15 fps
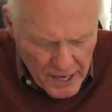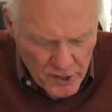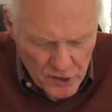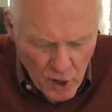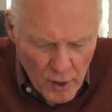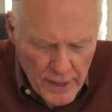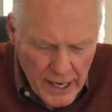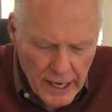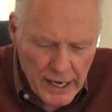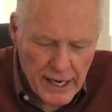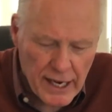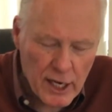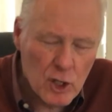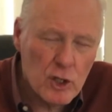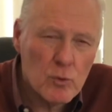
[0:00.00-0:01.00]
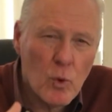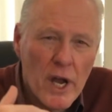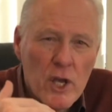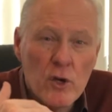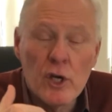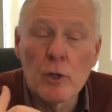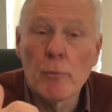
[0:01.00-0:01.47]
So a good way
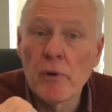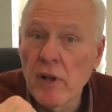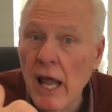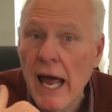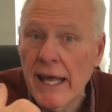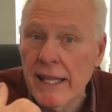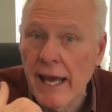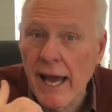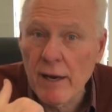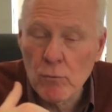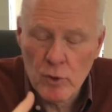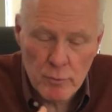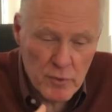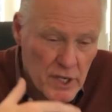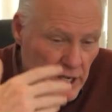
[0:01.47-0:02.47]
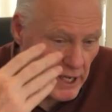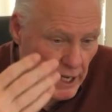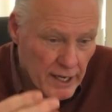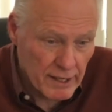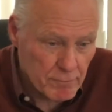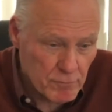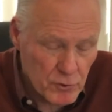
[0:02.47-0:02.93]
you could apply that would be
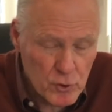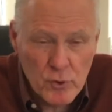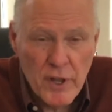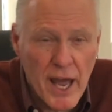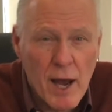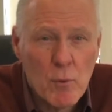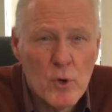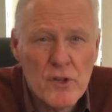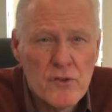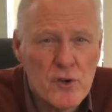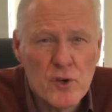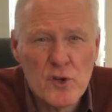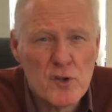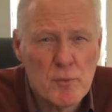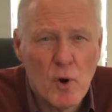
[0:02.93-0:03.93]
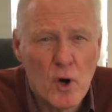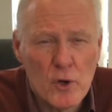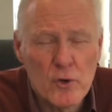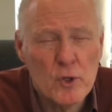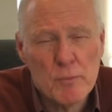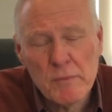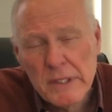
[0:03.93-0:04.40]
do that with your small
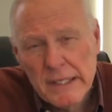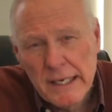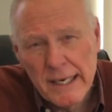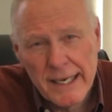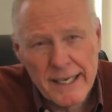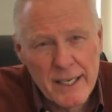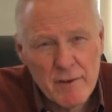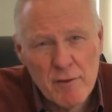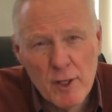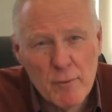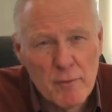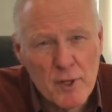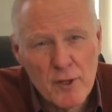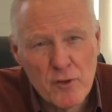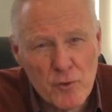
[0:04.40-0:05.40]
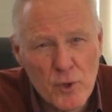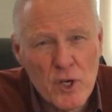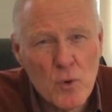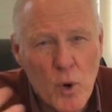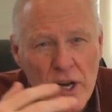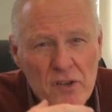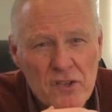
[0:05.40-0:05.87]
group. Give them the
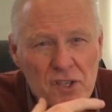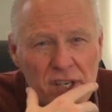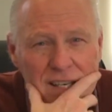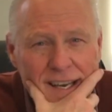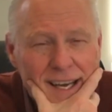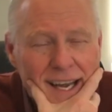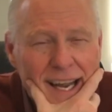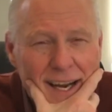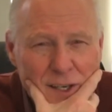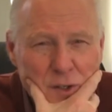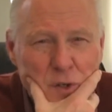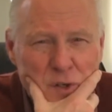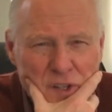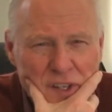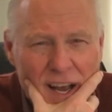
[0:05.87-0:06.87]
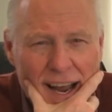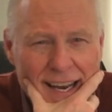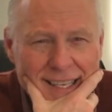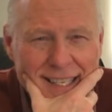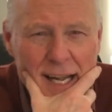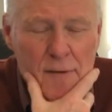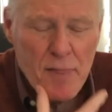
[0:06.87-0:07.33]
3-question
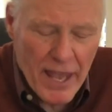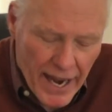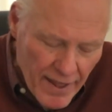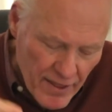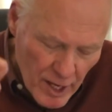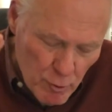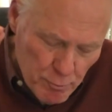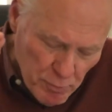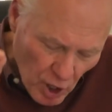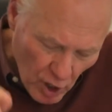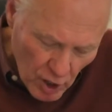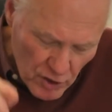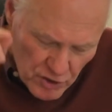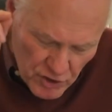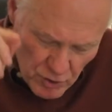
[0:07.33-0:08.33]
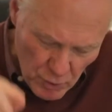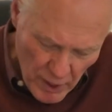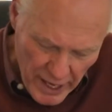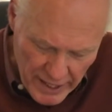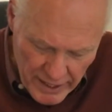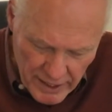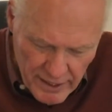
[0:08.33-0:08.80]
exercise, and then
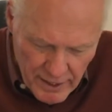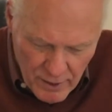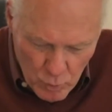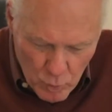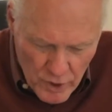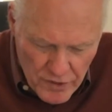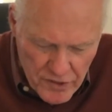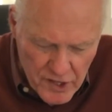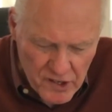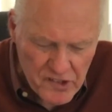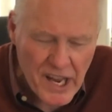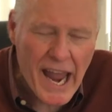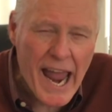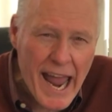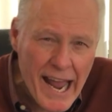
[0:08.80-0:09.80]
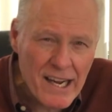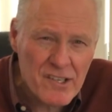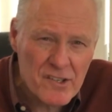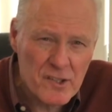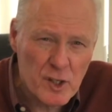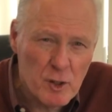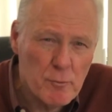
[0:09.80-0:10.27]
punctuate it with this
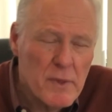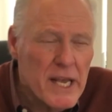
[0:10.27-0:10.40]
axiom,